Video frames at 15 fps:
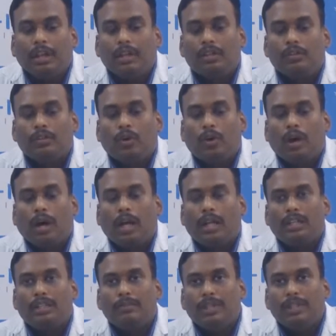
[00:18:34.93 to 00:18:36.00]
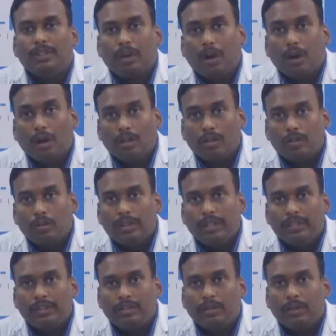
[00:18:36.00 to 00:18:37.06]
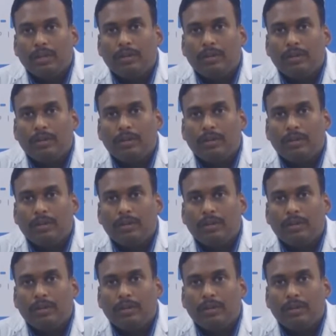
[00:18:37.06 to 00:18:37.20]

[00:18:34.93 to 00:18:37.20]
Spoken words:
So Alzheimer's, although is not